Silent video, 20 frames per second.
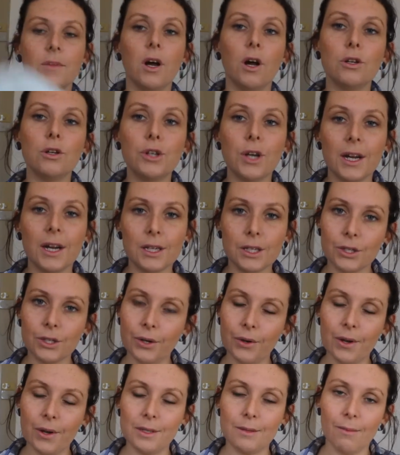I'll try and
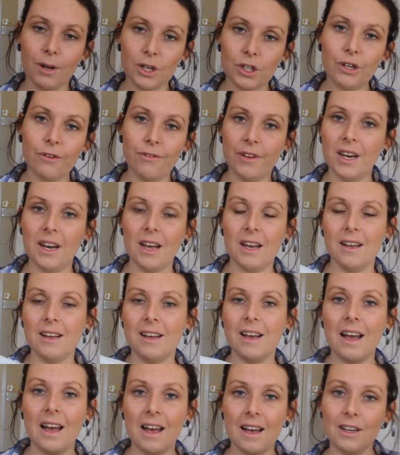show as much of it
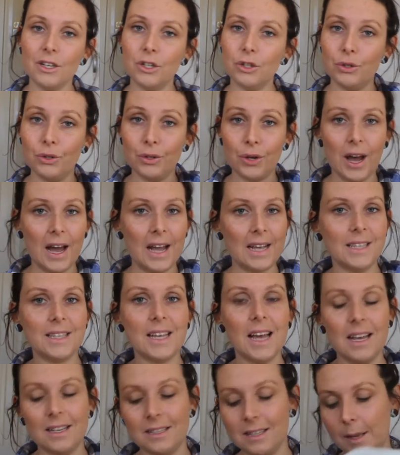to you guys
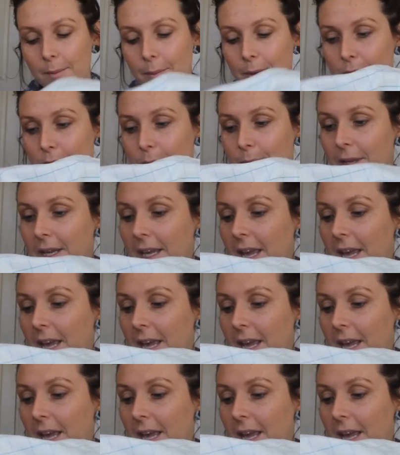as I possibly